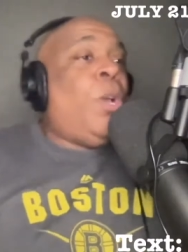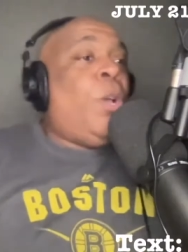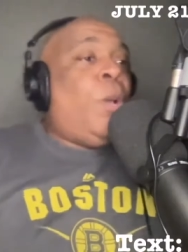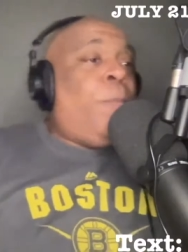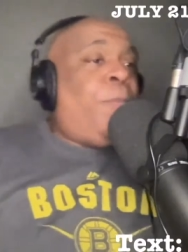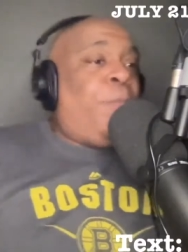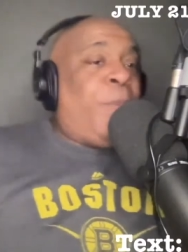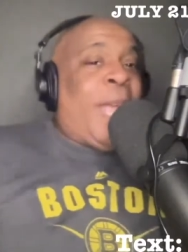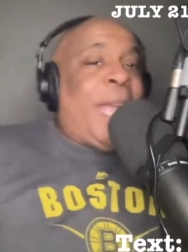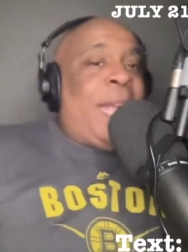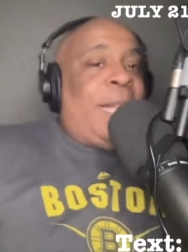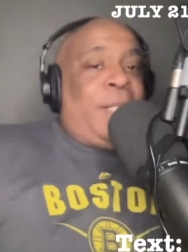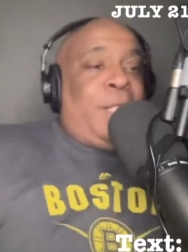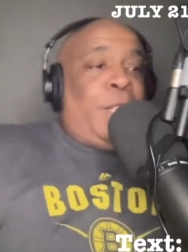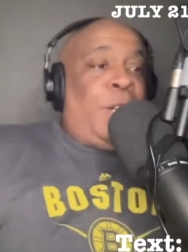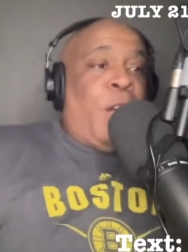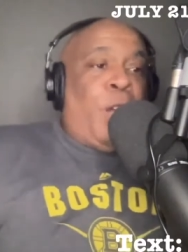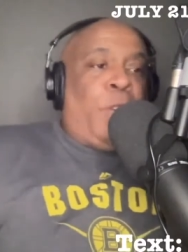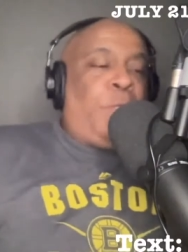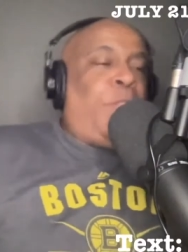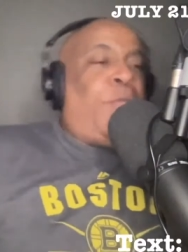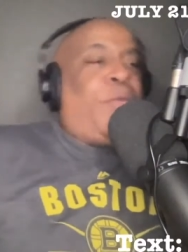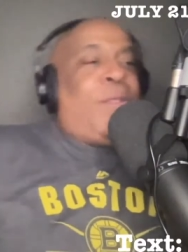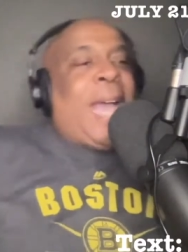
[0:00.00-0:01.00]

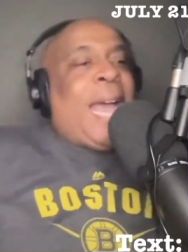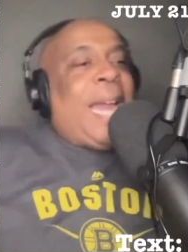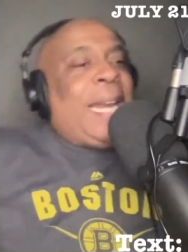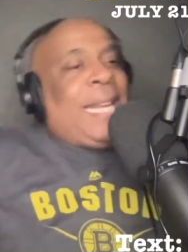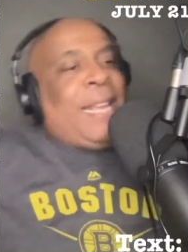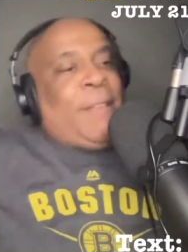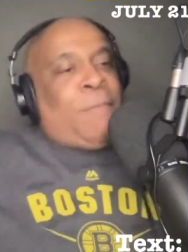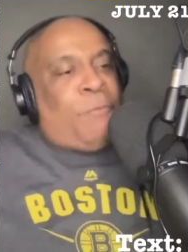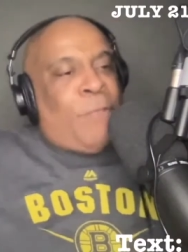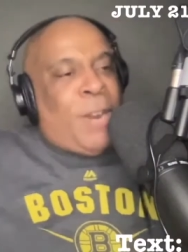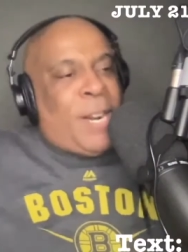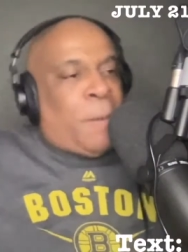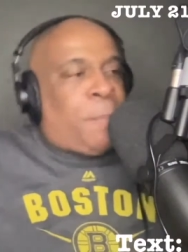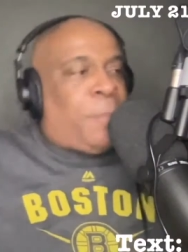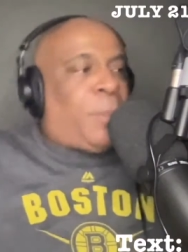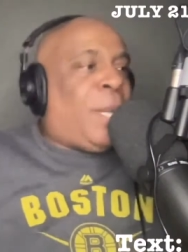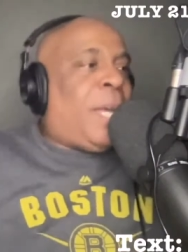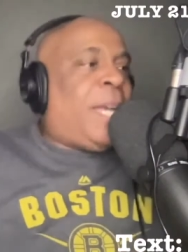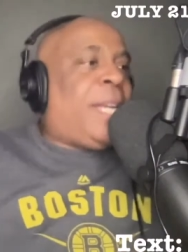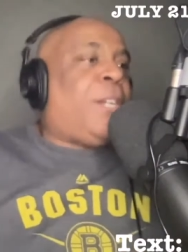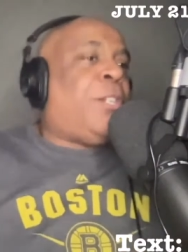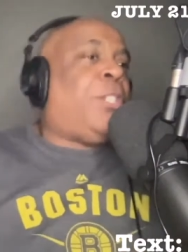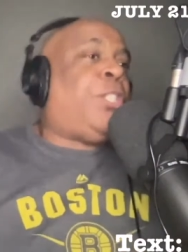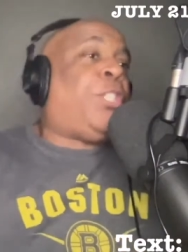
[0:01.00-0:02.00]
You've got to get rid of
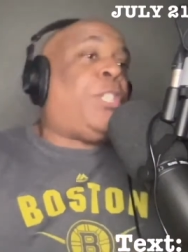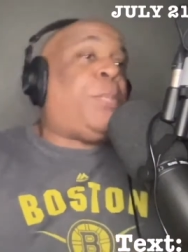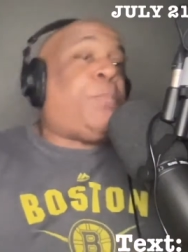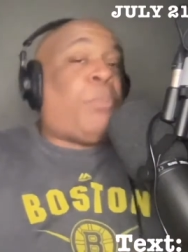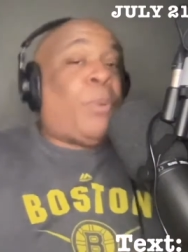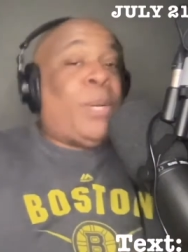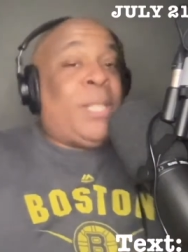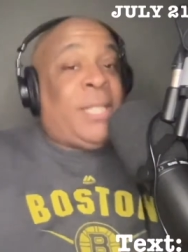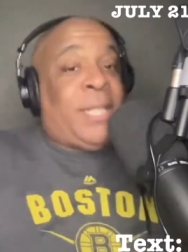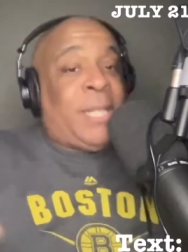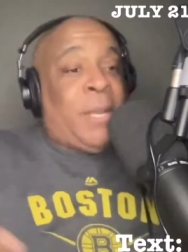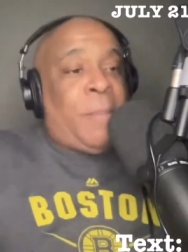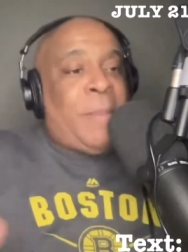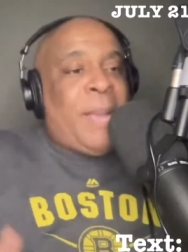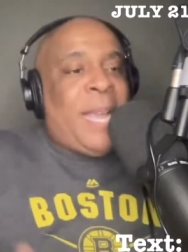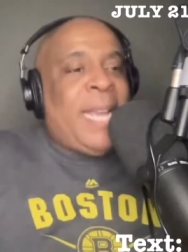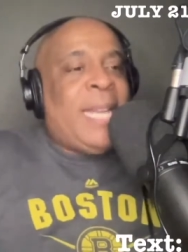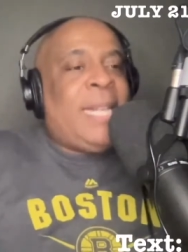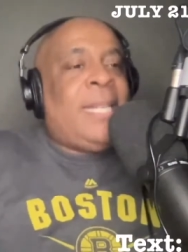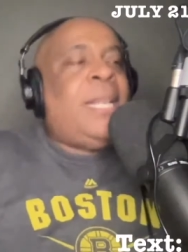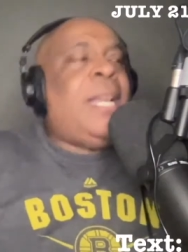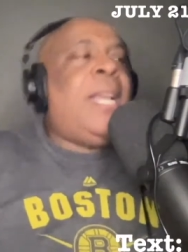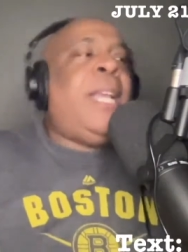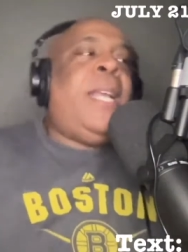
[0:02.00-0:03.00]
players. You bring some
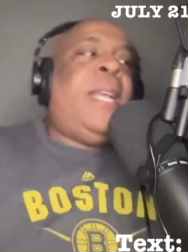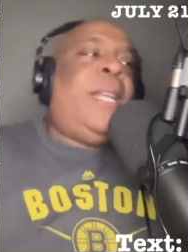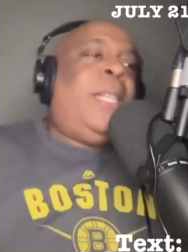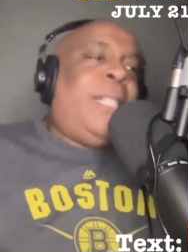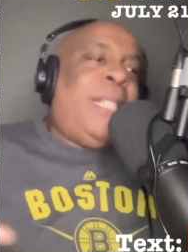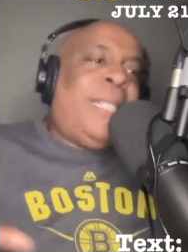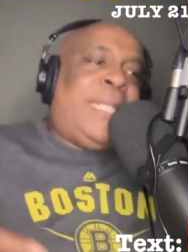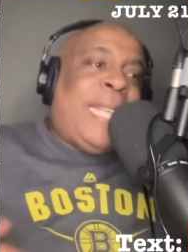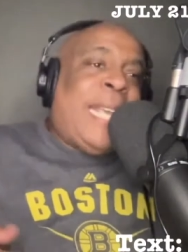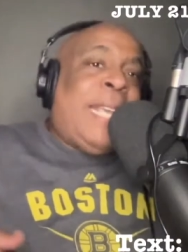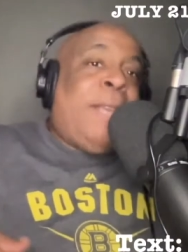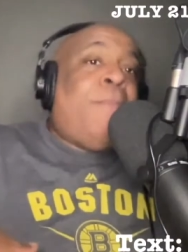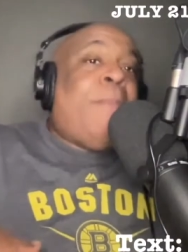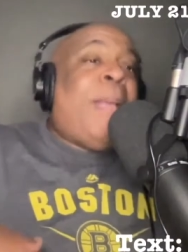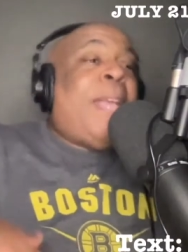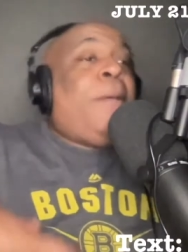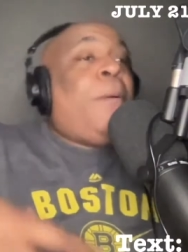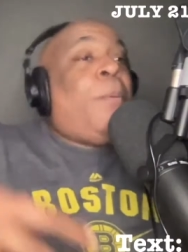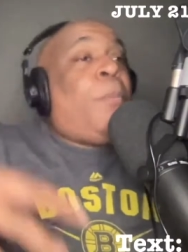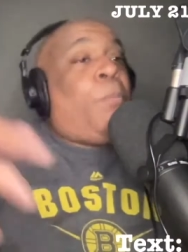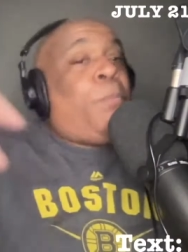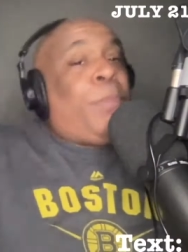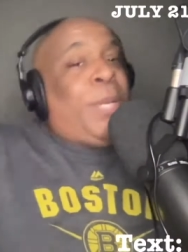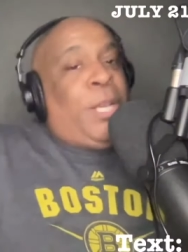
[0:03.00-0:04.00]
in. The team
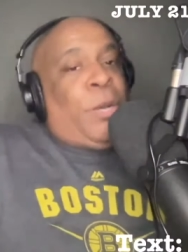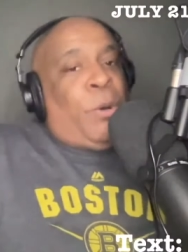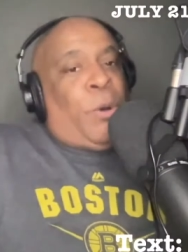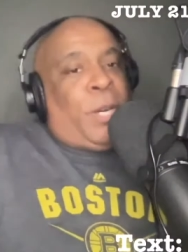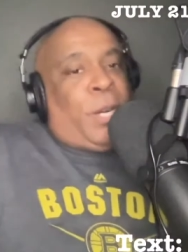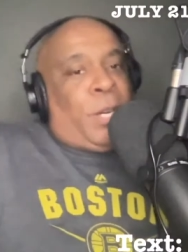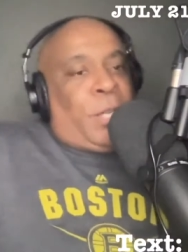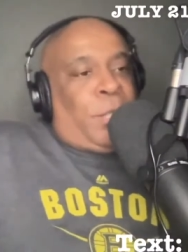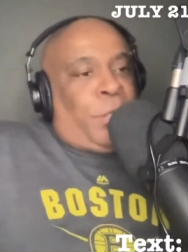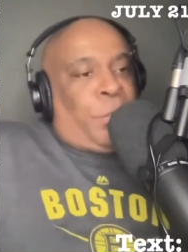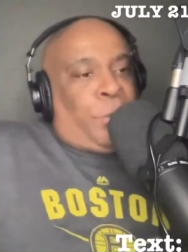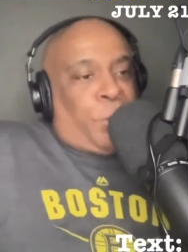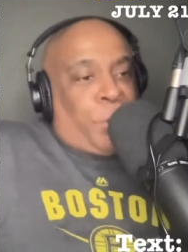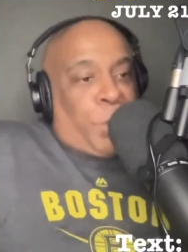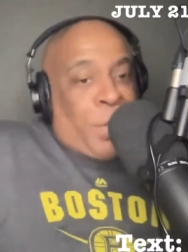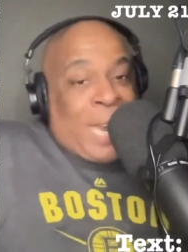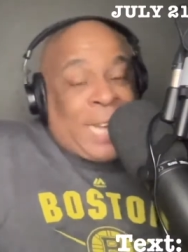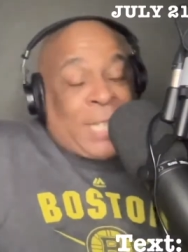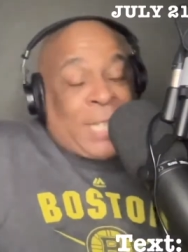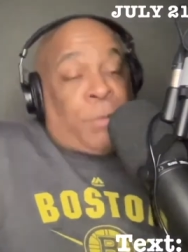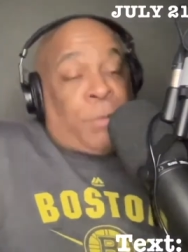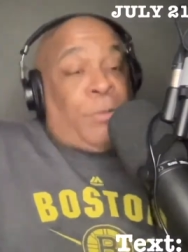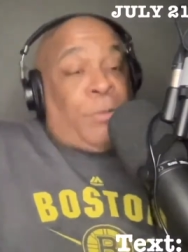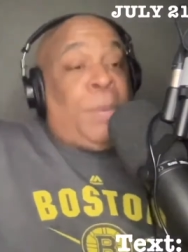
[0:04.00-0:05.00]
may be on a
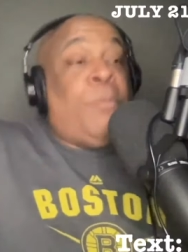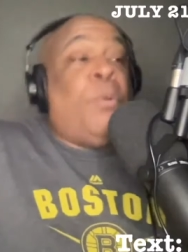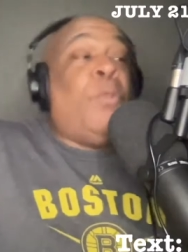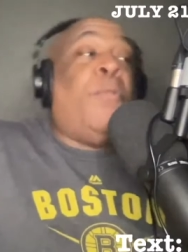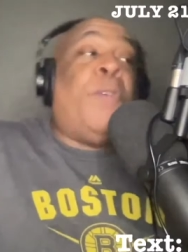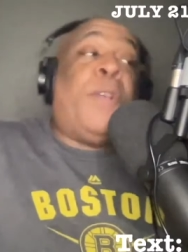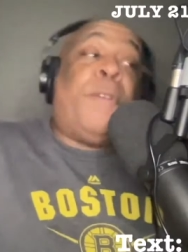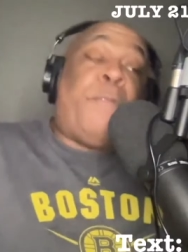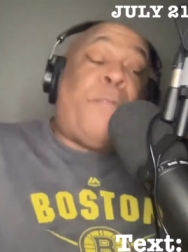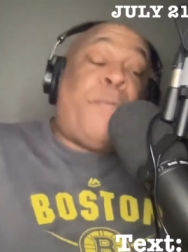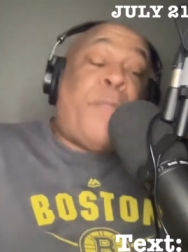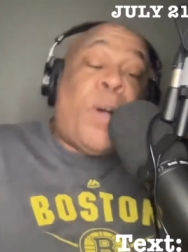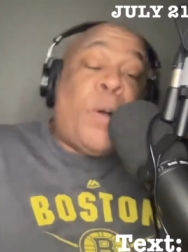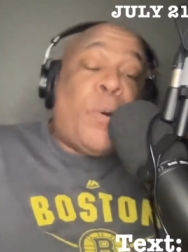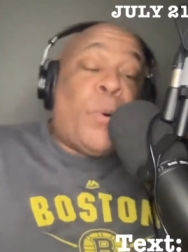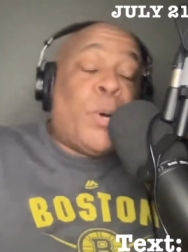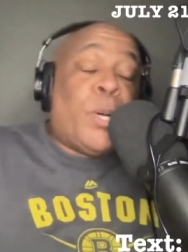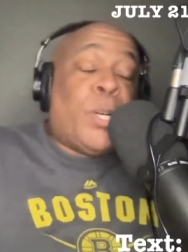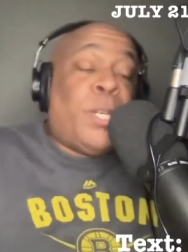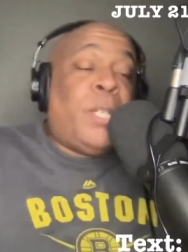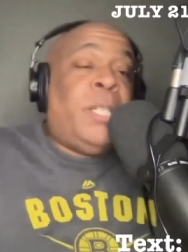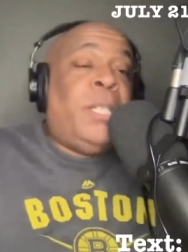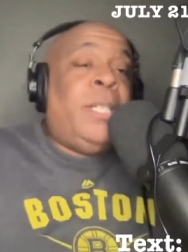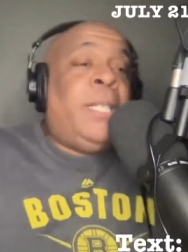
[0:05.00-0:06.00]
trajectory moving
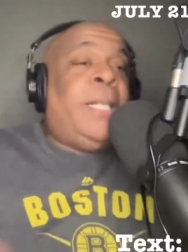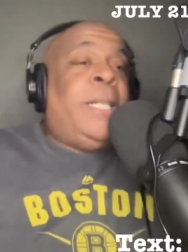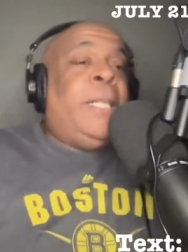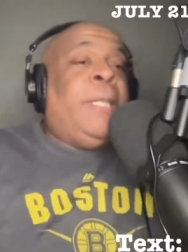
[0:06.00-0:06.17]
forward.